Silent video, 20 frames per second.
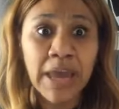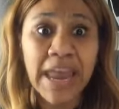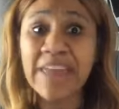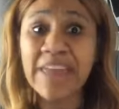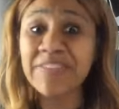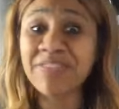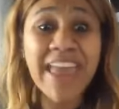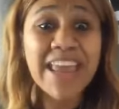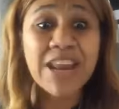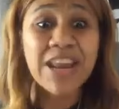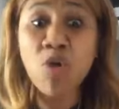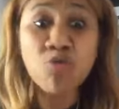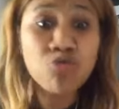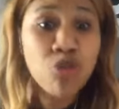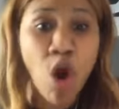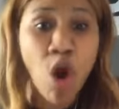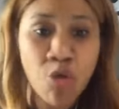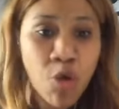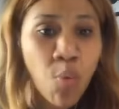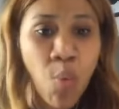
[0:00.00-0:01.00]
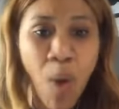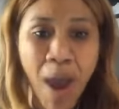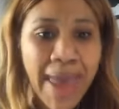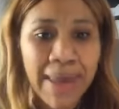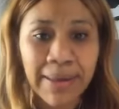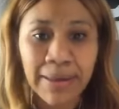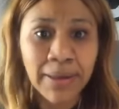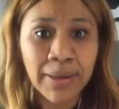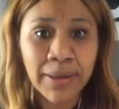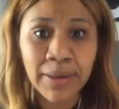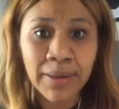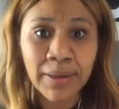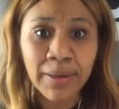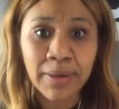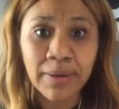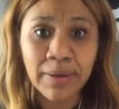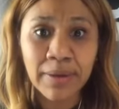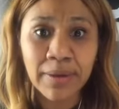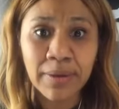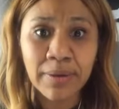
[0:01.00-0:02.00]
They don't know the way.
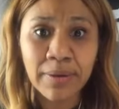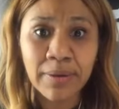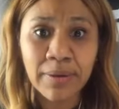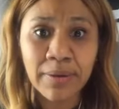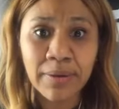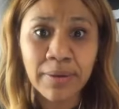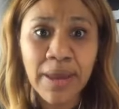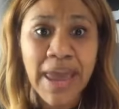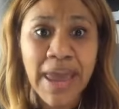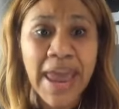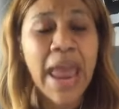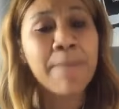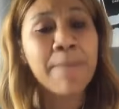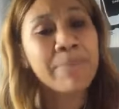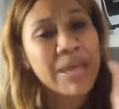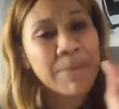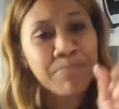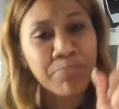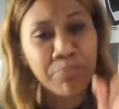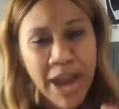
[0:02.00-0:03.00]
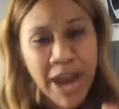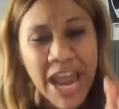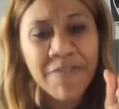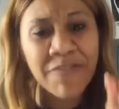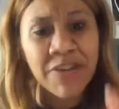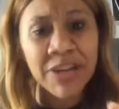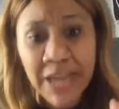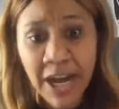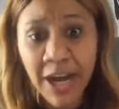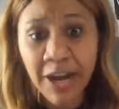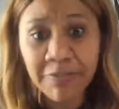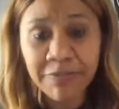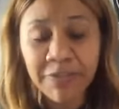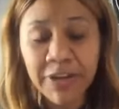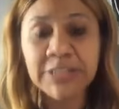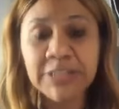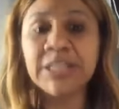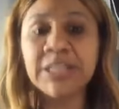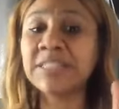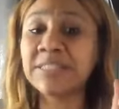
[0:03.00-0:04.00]
And be brave enough
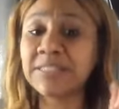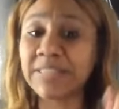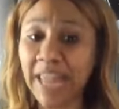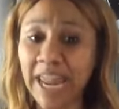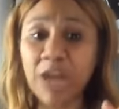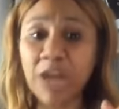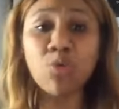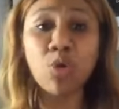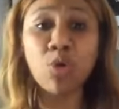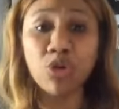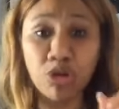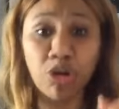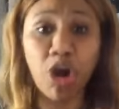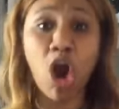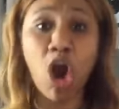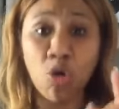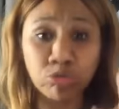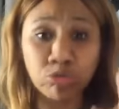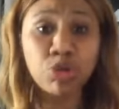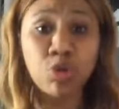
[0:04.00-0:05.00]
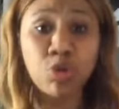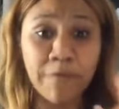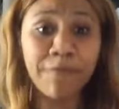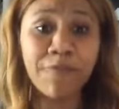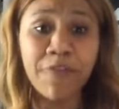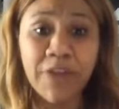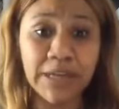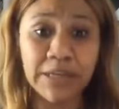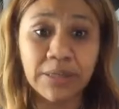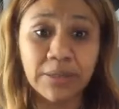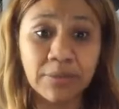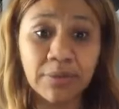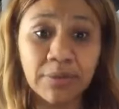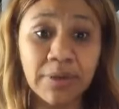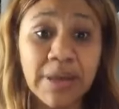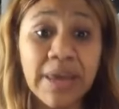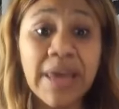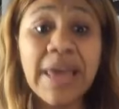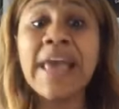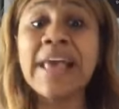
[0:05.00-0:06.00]
to stand on your own 2 feet
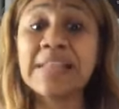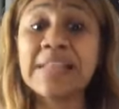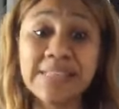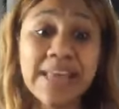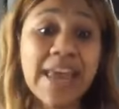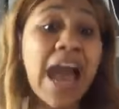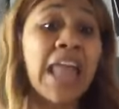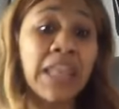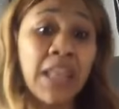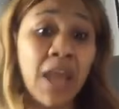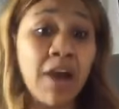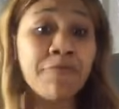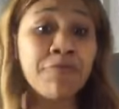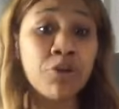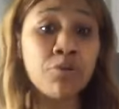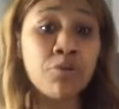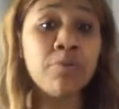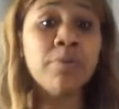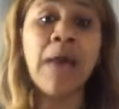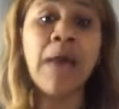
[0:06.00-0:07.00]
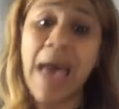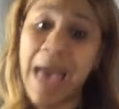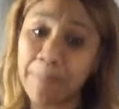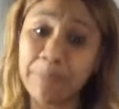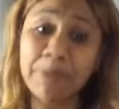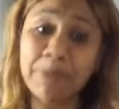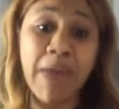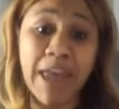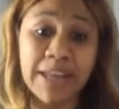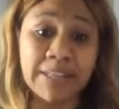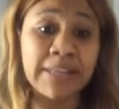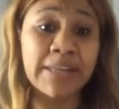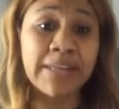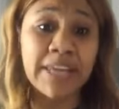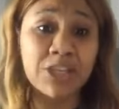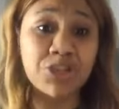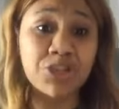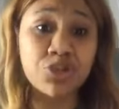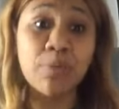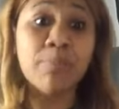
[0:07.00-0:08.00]
and say, I love you. I'll be back to
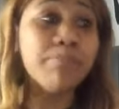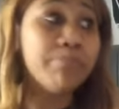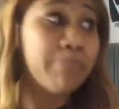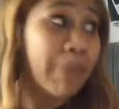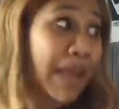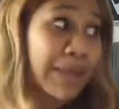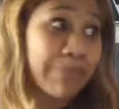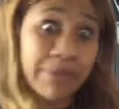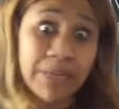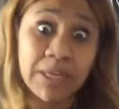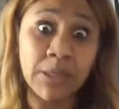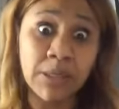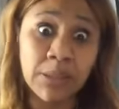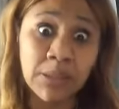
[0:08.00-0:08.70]
get you. Maybe.